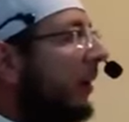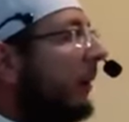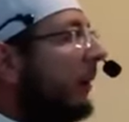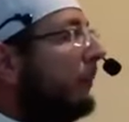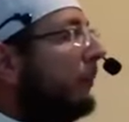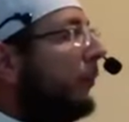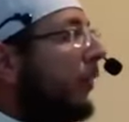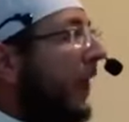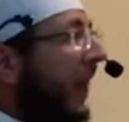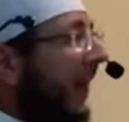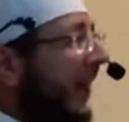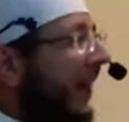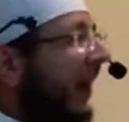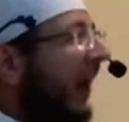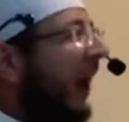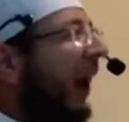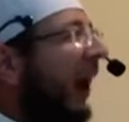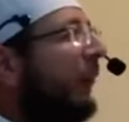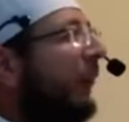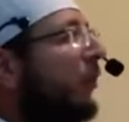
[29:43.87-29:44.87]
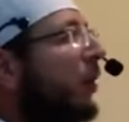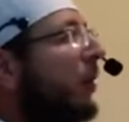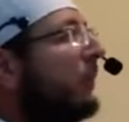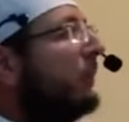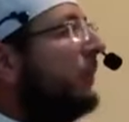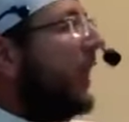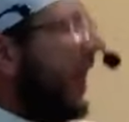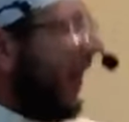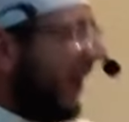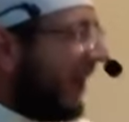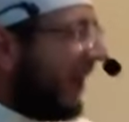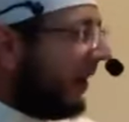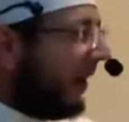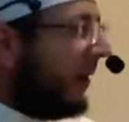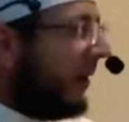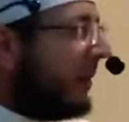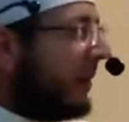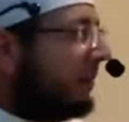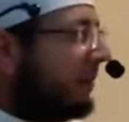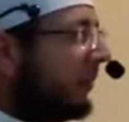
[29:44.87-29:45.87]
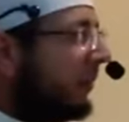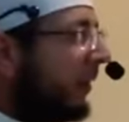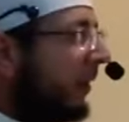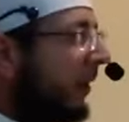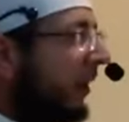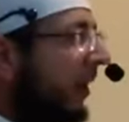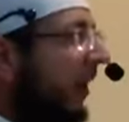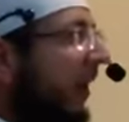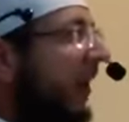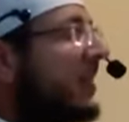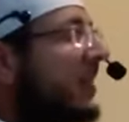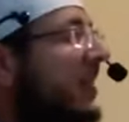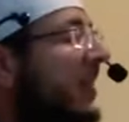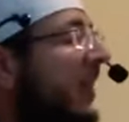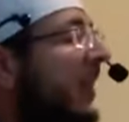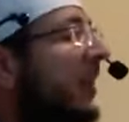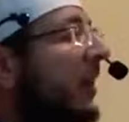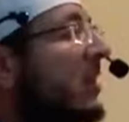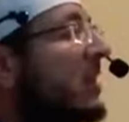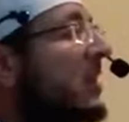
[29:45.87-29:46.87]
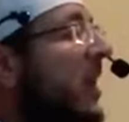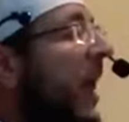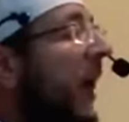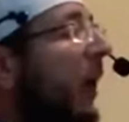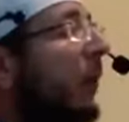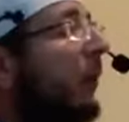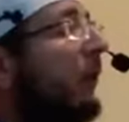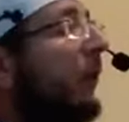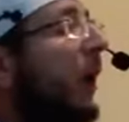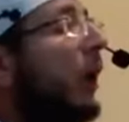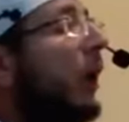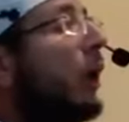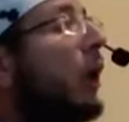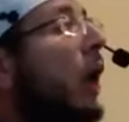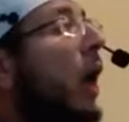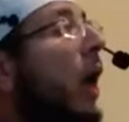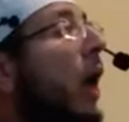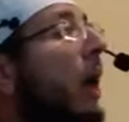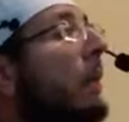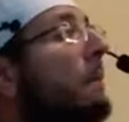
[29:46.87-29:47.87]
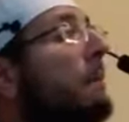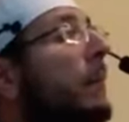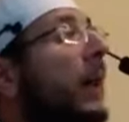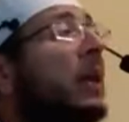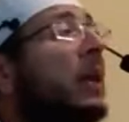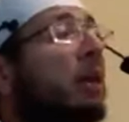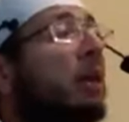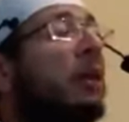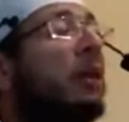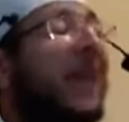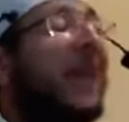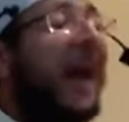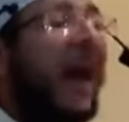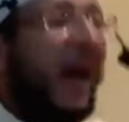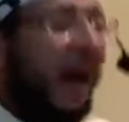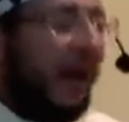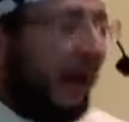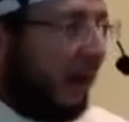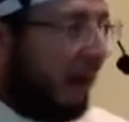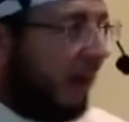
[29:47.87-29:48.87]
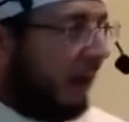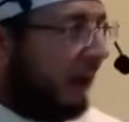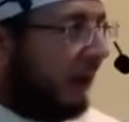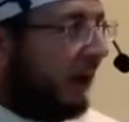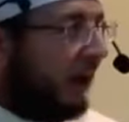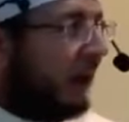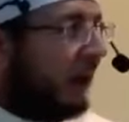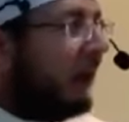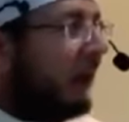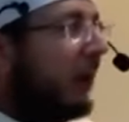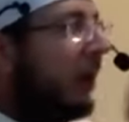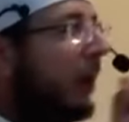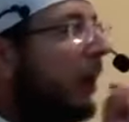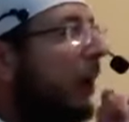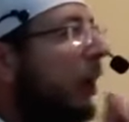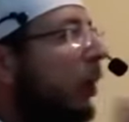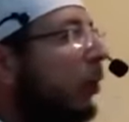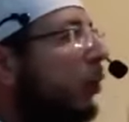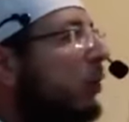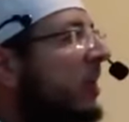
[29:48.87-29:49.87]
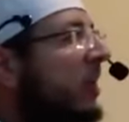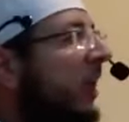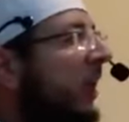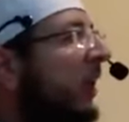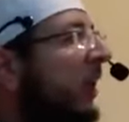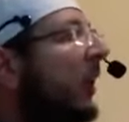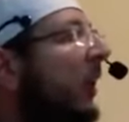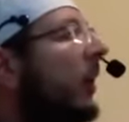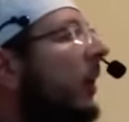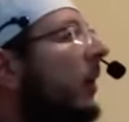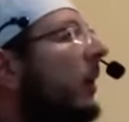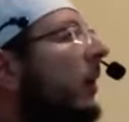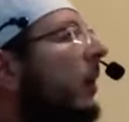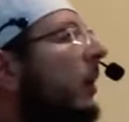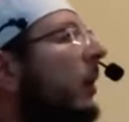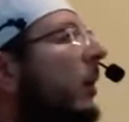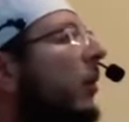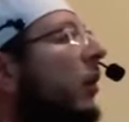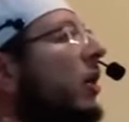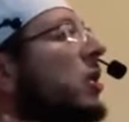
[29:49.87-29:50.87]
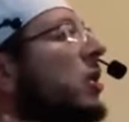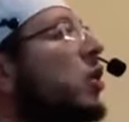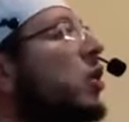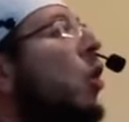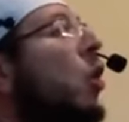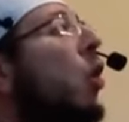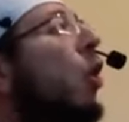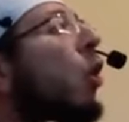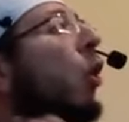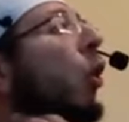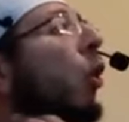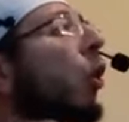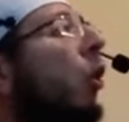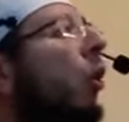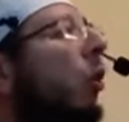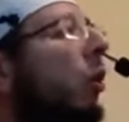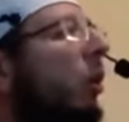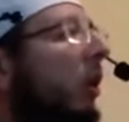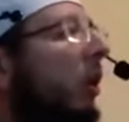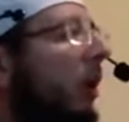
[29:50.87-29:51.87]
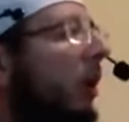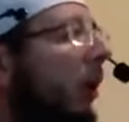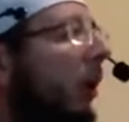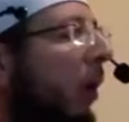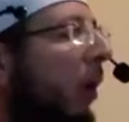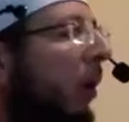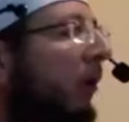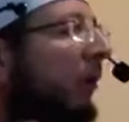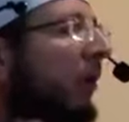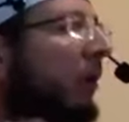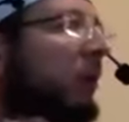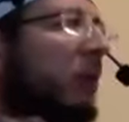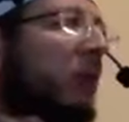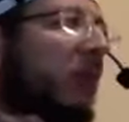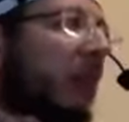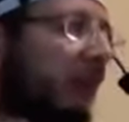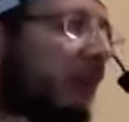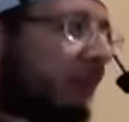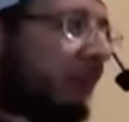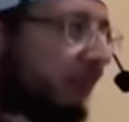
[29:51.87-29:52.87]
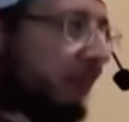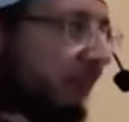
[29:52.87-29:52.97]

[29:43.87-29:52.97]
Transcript: brick after brick it's in the sight of Allah better than losing the soul of a Muslim.